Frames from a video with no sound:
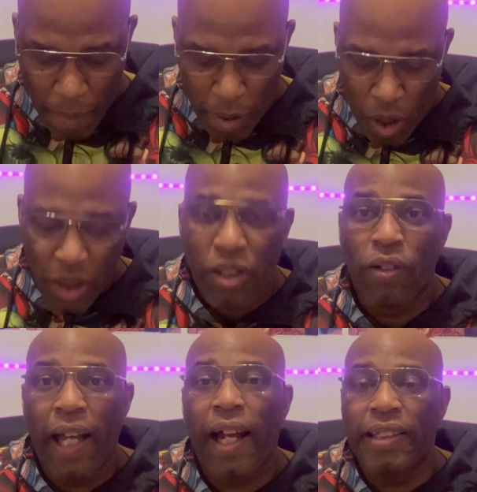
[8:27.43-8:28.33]
But also,
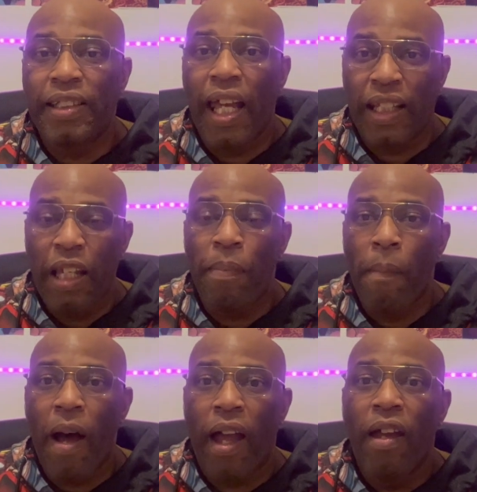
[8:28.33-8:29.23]
like I said, keep in
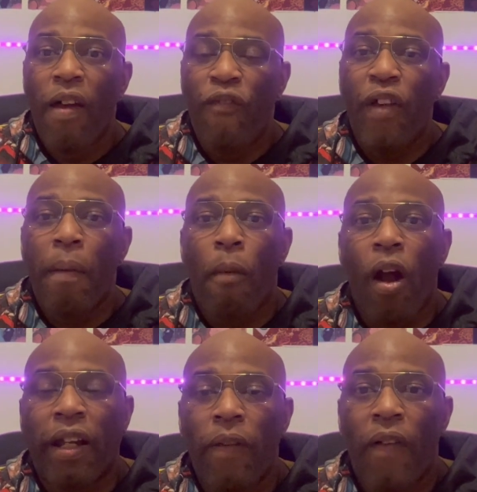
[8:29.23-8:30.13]
mind, fair
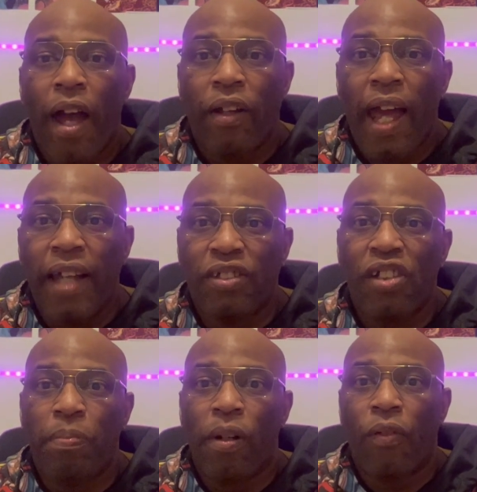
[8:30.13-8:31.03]
market value has
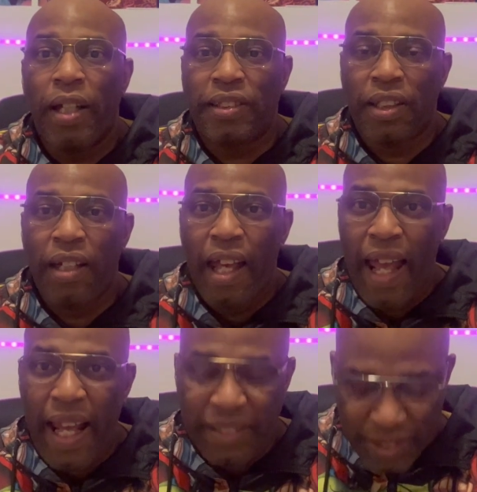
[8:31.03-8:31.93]
this book resting
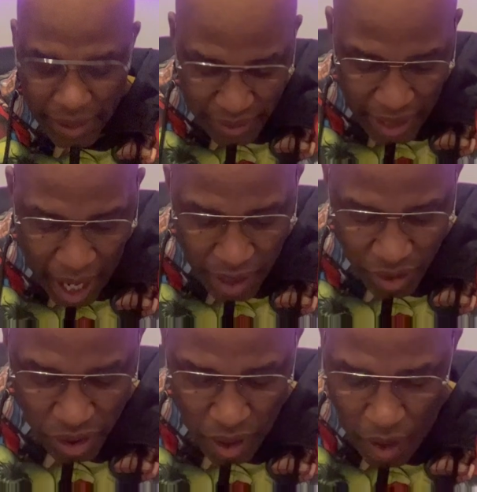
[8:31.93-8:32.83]
at
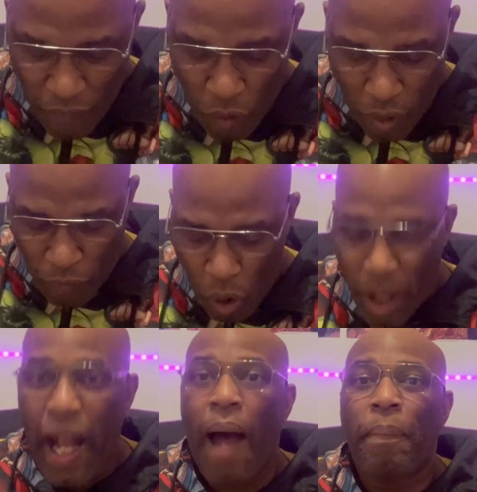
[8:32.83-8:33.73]
$6 for a raw
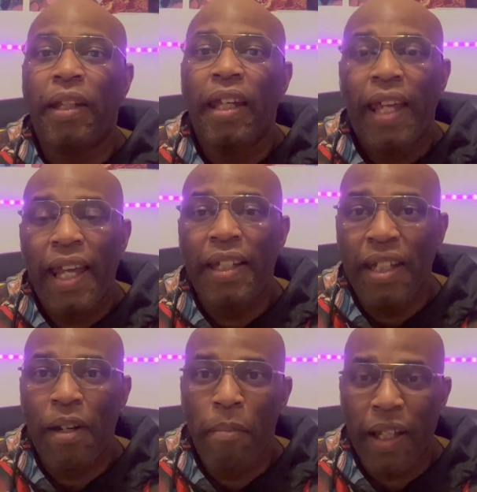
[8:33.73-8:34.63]
copy in
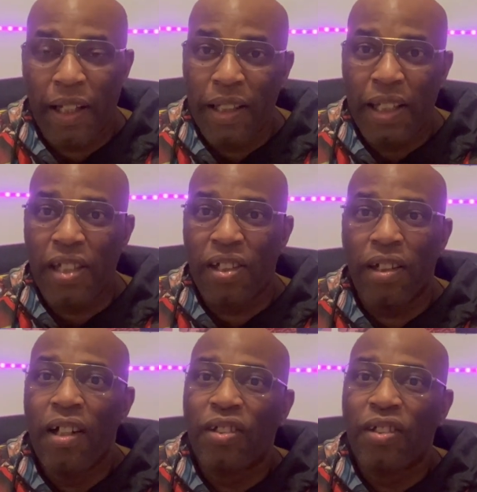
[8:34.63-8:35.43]
near mint condition.